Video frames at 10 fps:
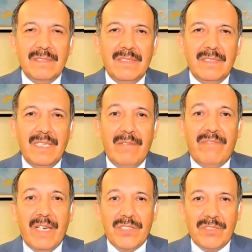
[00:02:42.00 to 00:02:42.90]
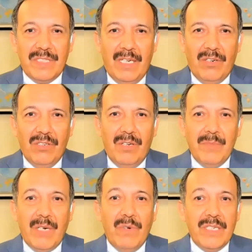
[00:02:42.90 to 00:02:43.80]
Infections in
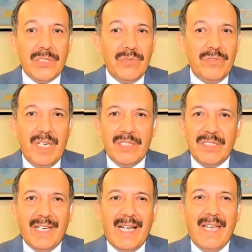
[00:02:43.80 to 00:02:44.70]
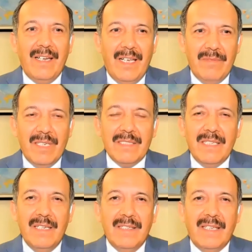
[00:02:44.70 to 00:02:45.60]
Colombia will soon reach the high levels
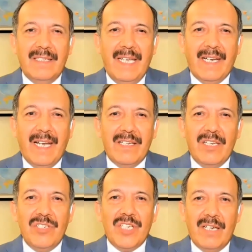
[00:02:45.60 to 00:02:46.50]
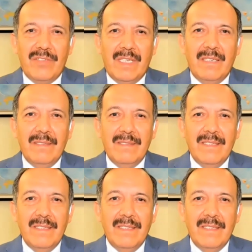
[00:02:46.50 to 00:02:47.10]
that they had in January,